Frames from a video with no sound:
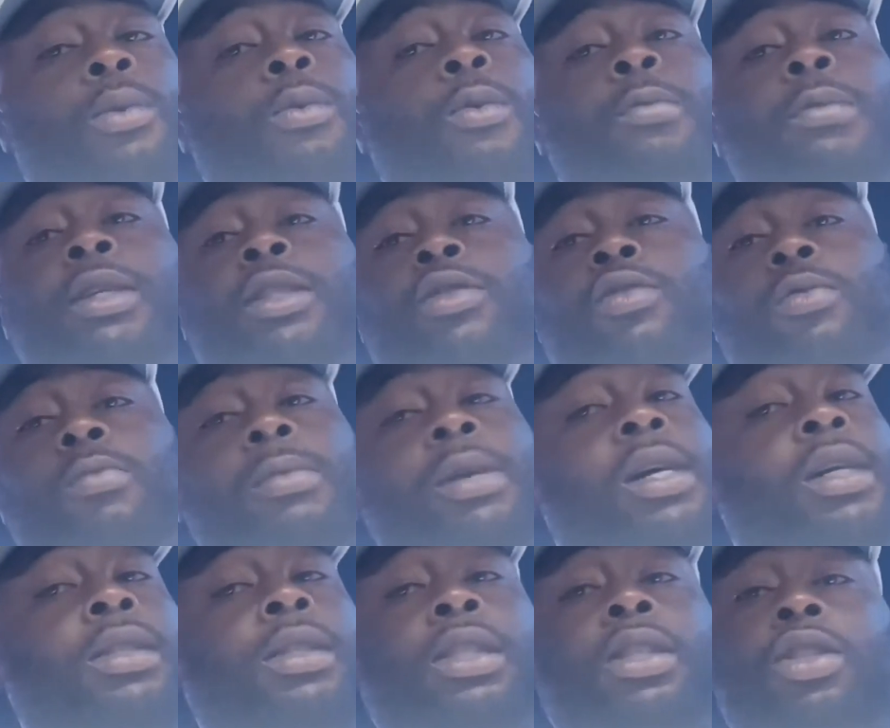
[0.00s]
Robeisy
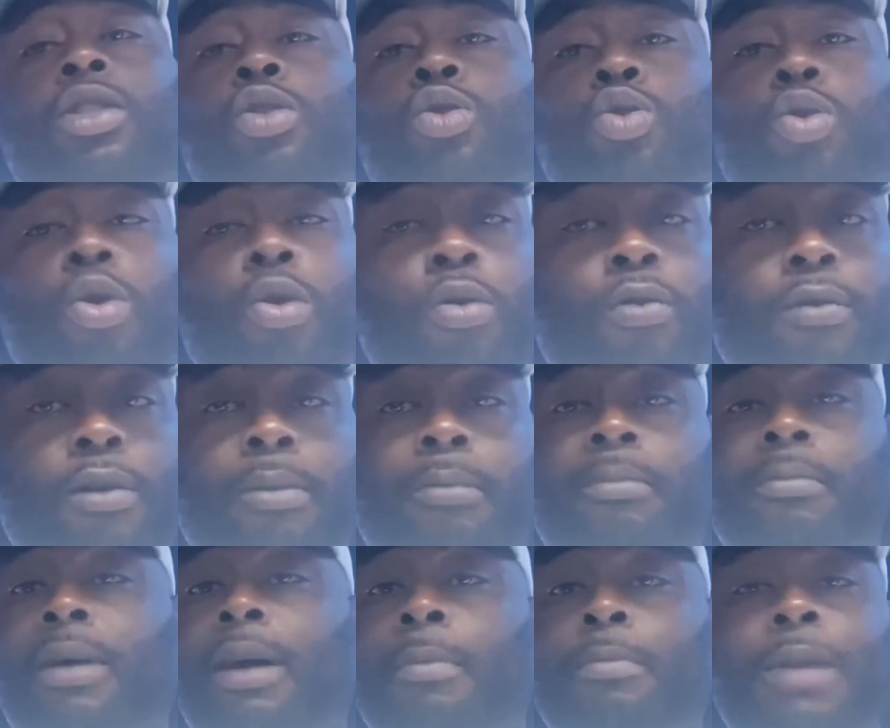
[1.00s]
Ramirez is the truth. I'm,
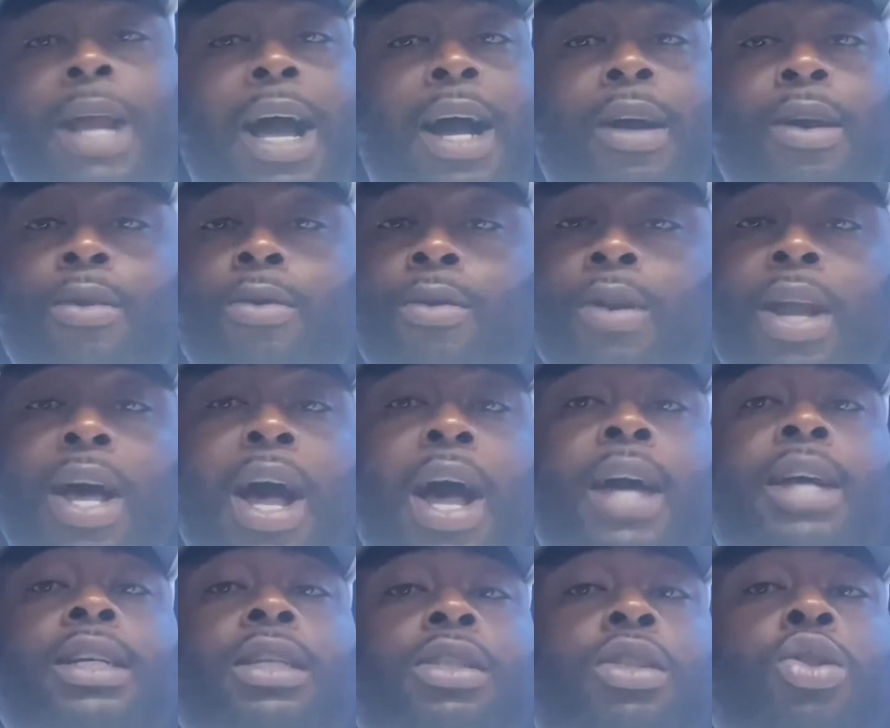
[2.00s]
I'm not going to lie.
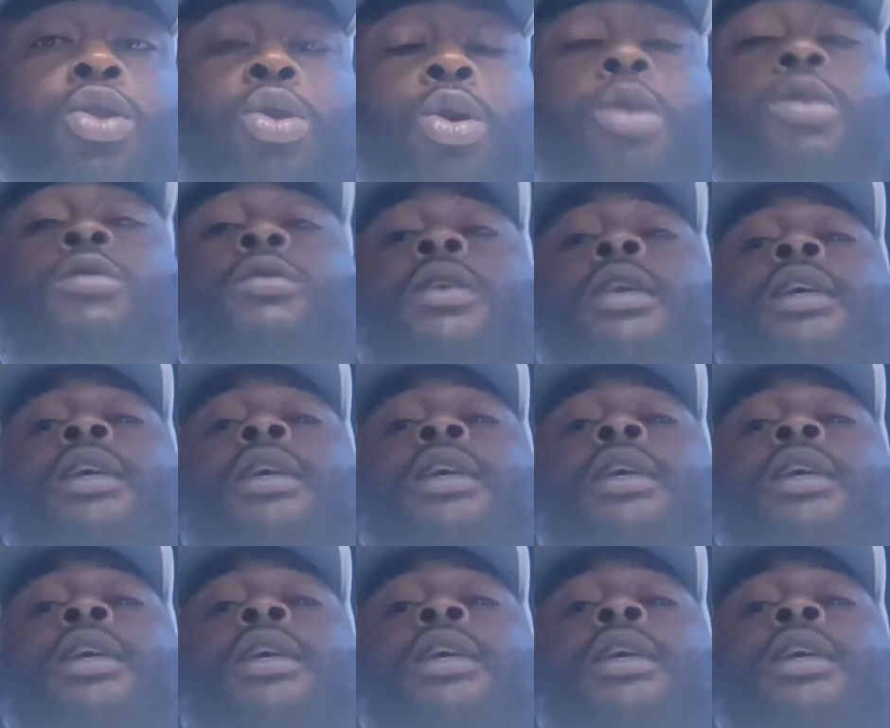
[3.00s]
He's the truth.